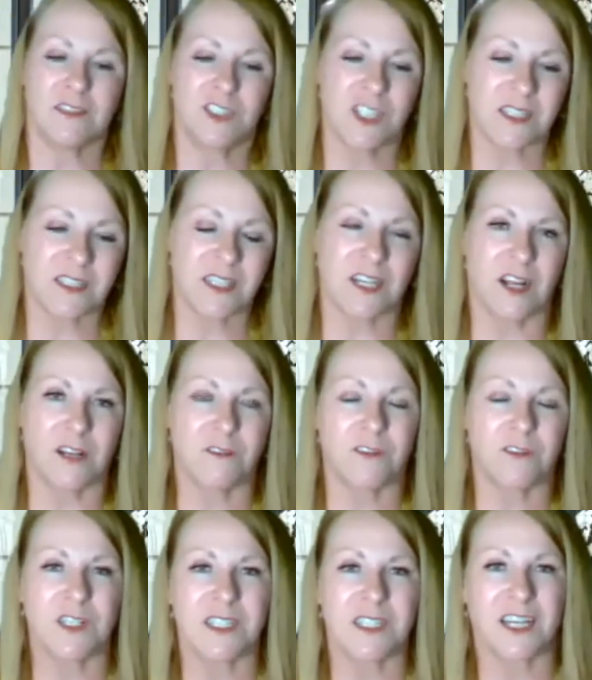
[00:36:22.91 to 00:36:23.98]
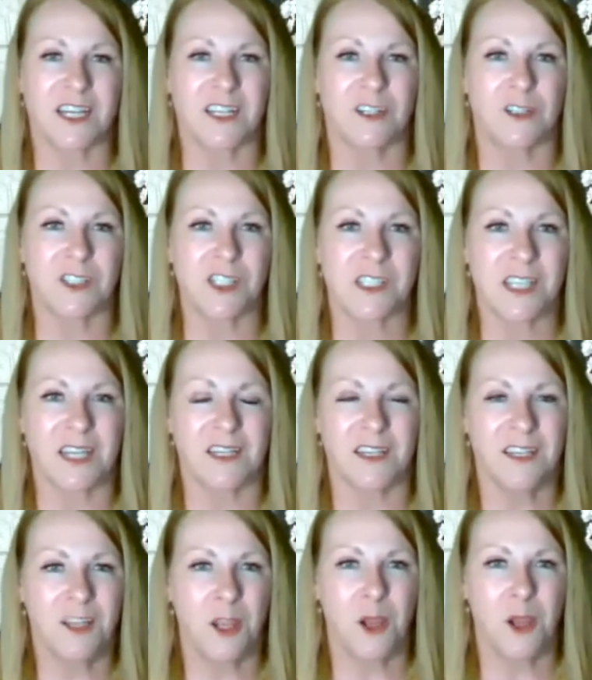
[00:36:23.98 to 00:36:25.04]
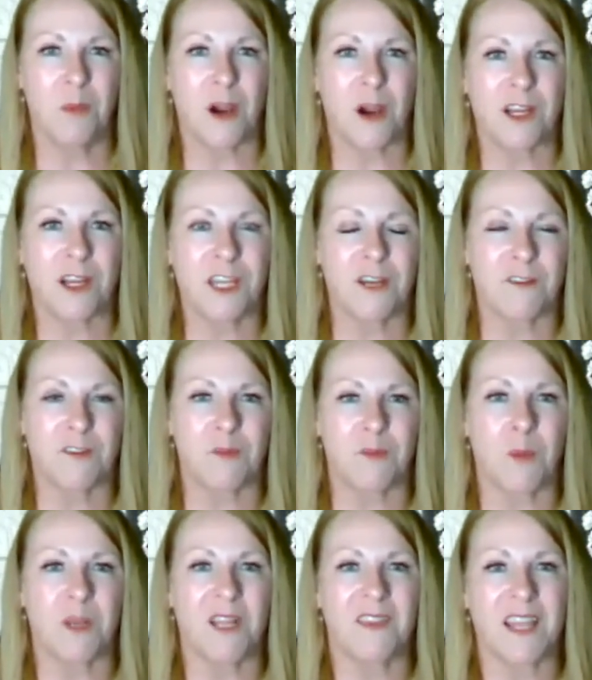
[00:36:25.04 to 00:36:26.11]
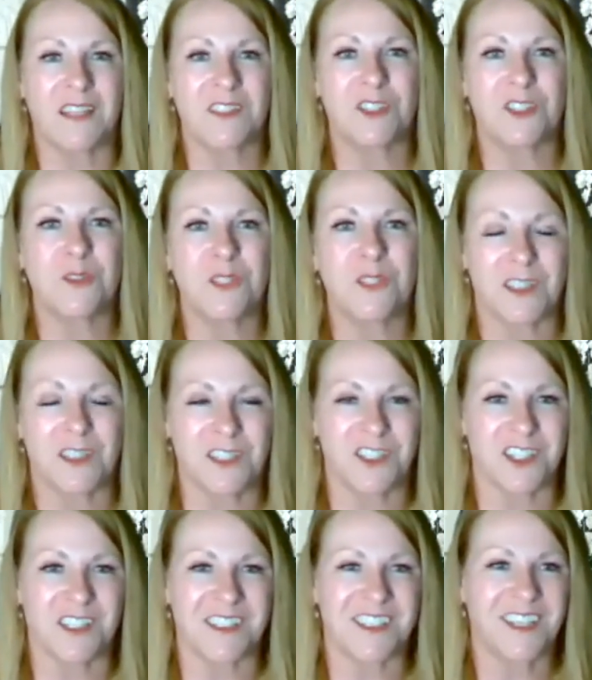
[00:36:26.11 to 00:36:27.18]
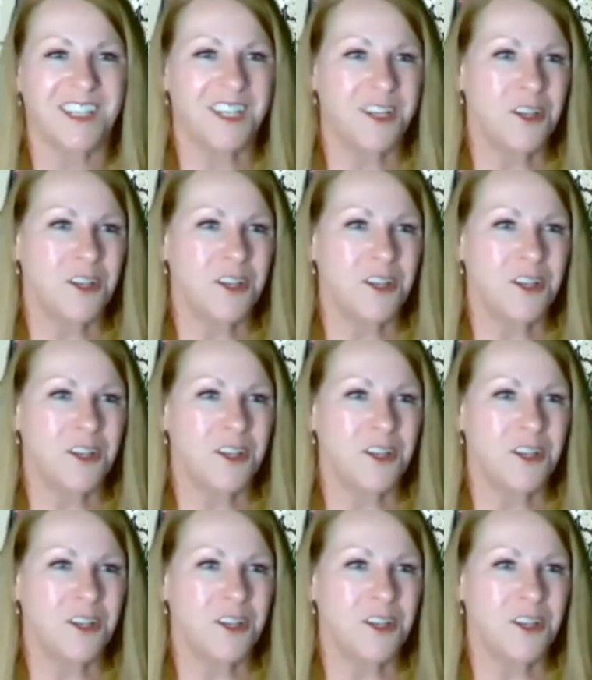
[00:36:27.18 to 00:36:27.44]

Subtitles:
just sit on for a second, or just kind of park here for a moment, and that's due diligence.